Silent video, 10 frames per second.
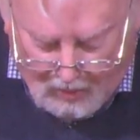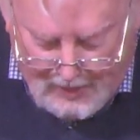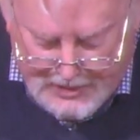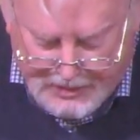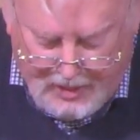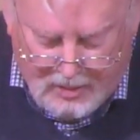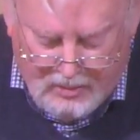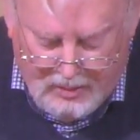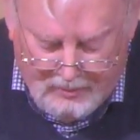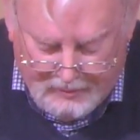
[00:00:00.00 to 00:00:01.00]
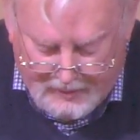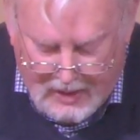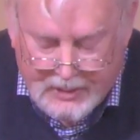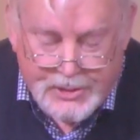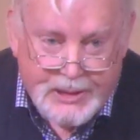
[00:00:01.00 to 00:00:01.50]
must go
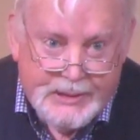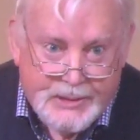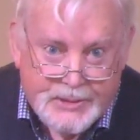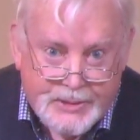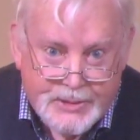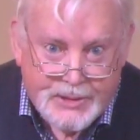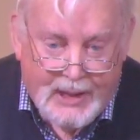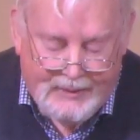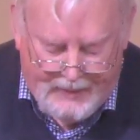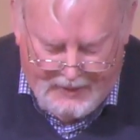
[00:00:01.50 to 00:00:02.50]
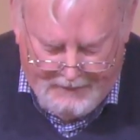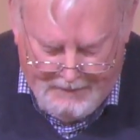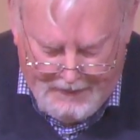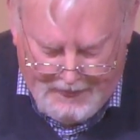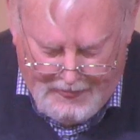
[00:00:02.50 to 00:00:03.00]
via Jesus the Savior.
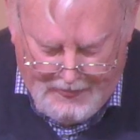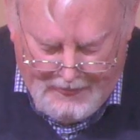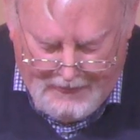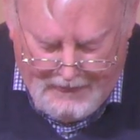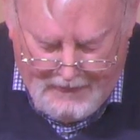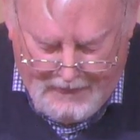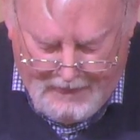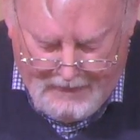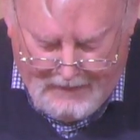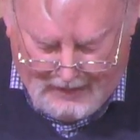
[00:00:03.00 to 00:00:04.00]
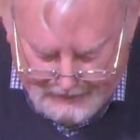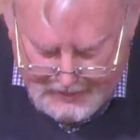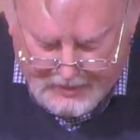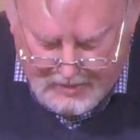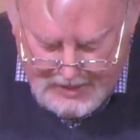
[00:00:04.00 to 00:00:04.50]
Have you
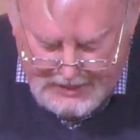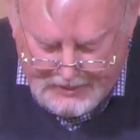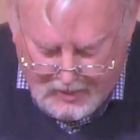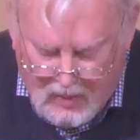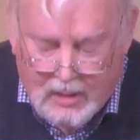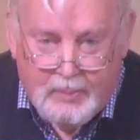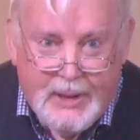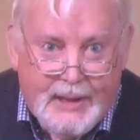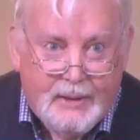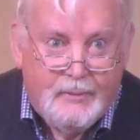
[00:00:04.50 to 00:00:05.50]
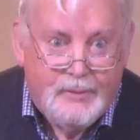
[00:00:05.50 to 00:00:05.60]
committed the well-being of